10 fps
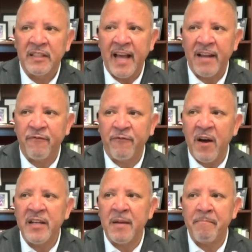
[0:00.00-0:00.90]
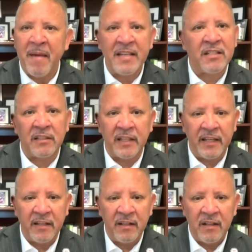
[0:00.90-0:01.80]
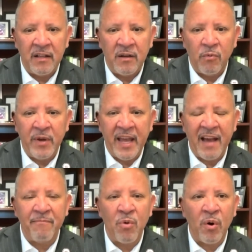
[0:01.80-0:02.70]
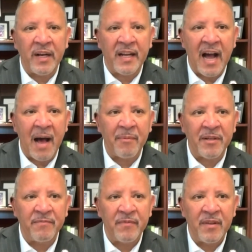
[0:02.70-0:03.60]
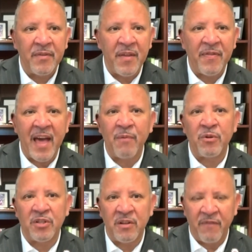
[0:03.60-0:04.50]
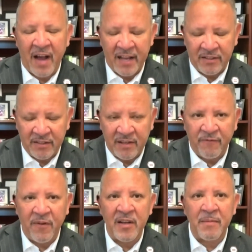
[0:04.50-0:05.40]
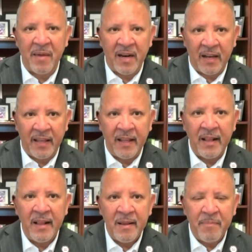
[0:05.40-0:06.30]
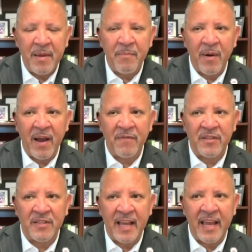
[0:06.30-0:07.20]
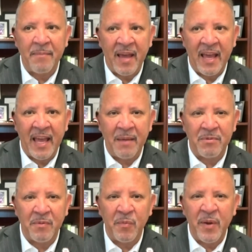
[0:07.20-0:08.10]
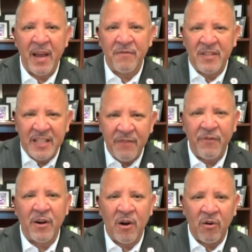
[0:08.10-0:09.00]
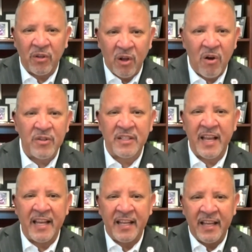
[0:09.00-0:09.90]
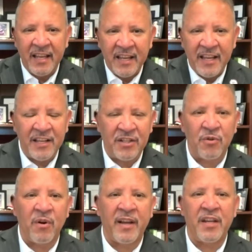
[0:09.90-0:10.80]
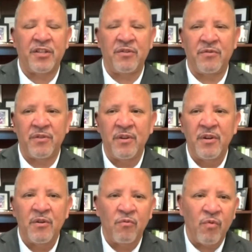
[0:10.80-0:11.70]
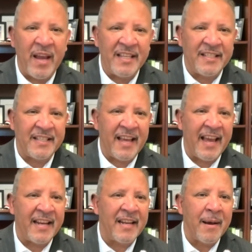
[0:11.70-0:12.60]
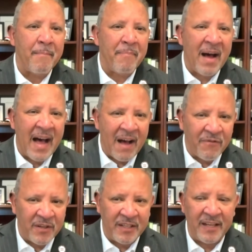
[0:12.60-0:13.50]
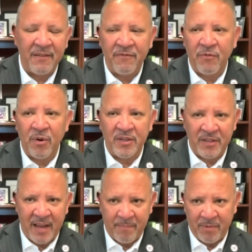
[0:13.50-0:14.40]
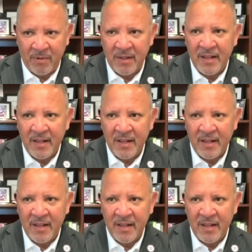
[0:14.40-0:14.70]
that fundamentally we have more in common than that which divides us. That fundamentally people have the same aims. We have difficult, long standing historic issues, race and poverty, for example,